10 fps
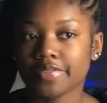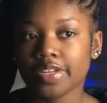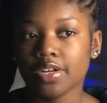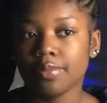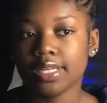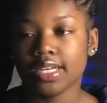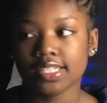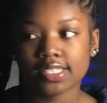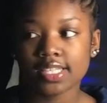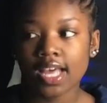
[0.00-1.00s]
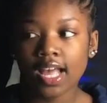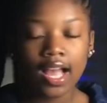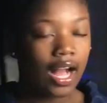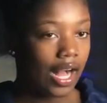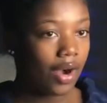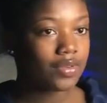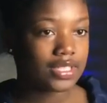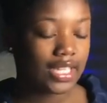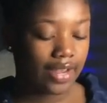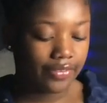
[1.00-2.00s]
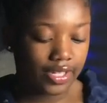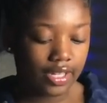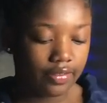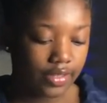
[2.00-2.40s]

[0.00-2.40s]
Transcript: this video because I want to say that for another